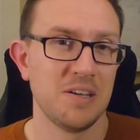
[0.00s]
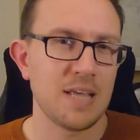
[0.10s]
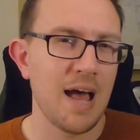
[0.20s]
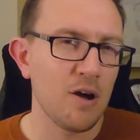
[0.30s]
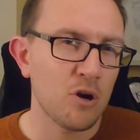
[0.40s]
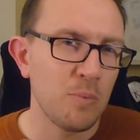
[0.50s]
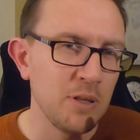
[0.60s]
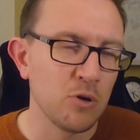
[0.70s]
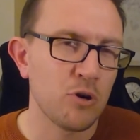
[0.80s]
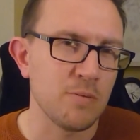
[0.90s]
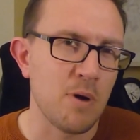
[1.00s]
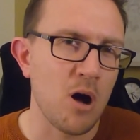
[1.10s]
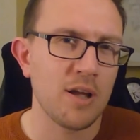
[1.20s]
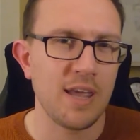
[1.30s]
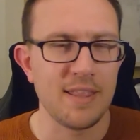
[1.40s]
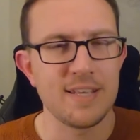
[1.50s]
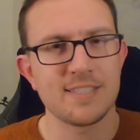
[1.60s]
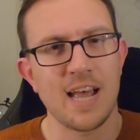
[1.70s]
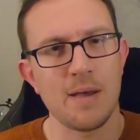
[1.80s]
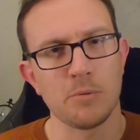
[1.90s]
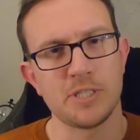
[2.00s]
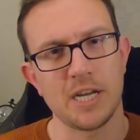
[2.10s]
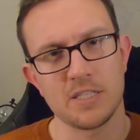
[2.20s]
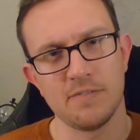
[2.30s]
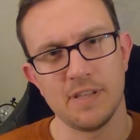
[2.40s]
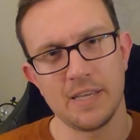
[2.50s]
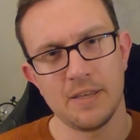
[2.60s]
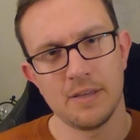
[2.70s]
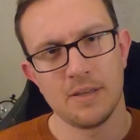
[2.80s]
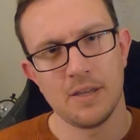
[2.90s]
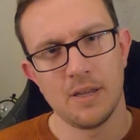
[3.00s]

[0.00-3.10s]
So how can we look at the market at this time objectively?